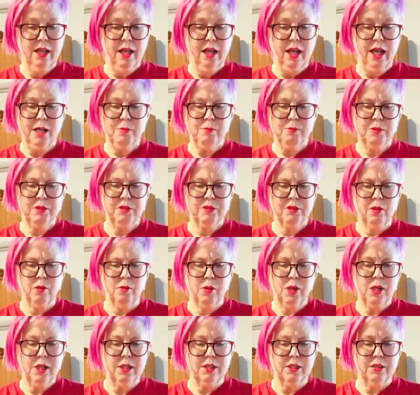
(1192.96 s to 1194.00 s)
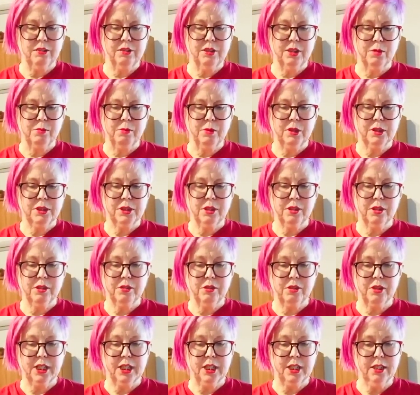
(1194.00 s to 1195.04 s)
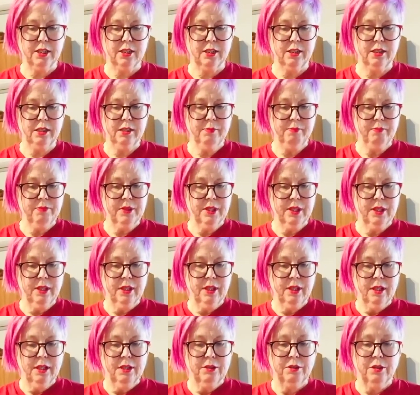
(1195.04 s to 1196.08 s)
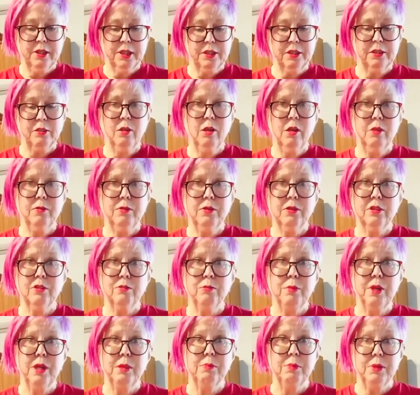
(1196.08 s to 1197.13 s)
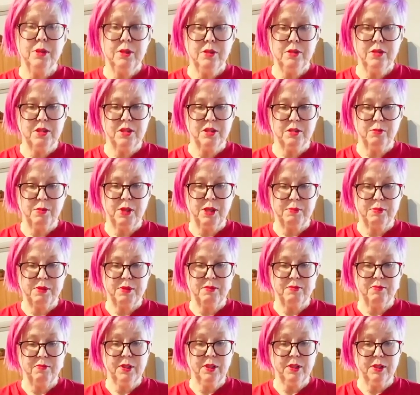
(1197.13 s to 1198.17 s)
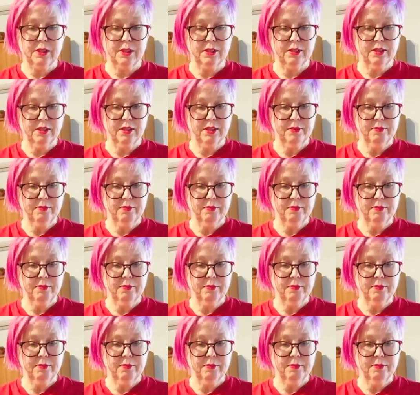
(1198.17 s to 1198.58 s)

"I must go on," said the merchant to the ill, "so that the coffers of my business may be filled."